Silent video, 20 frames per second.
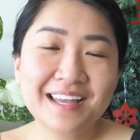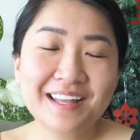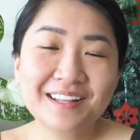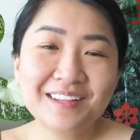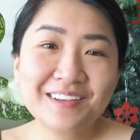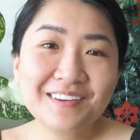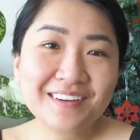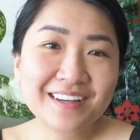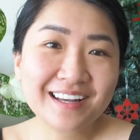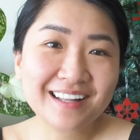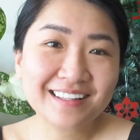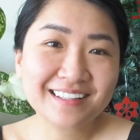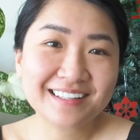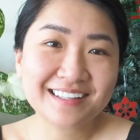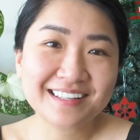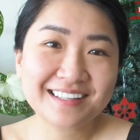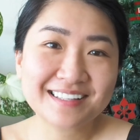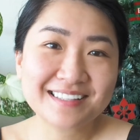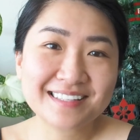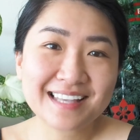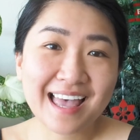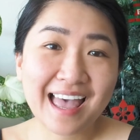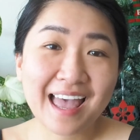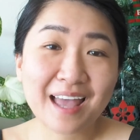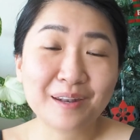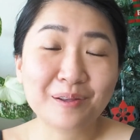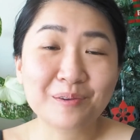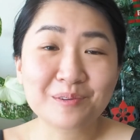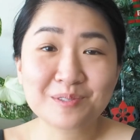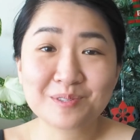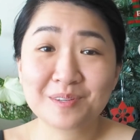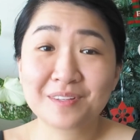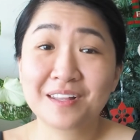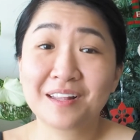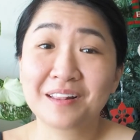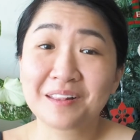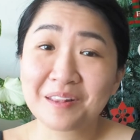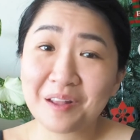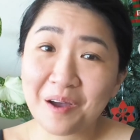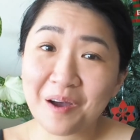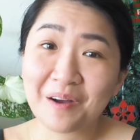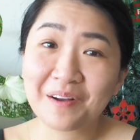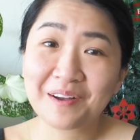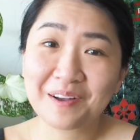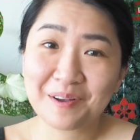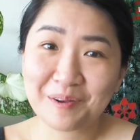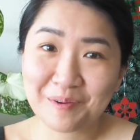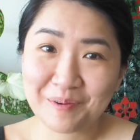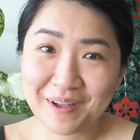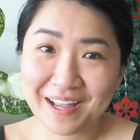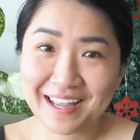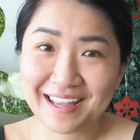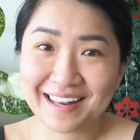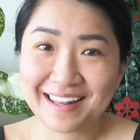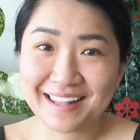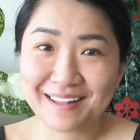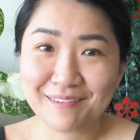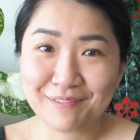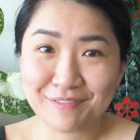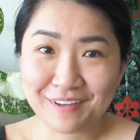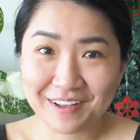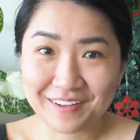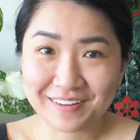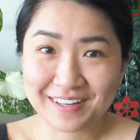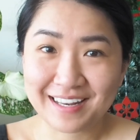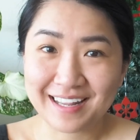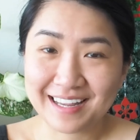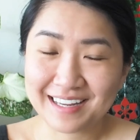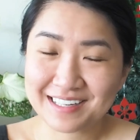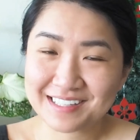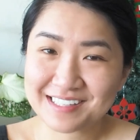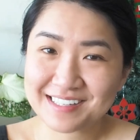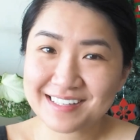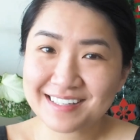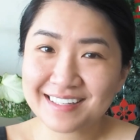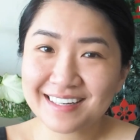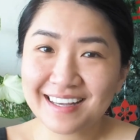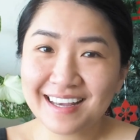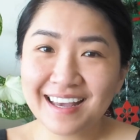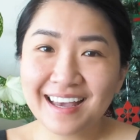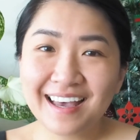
new colors and also the long-awaited foundation,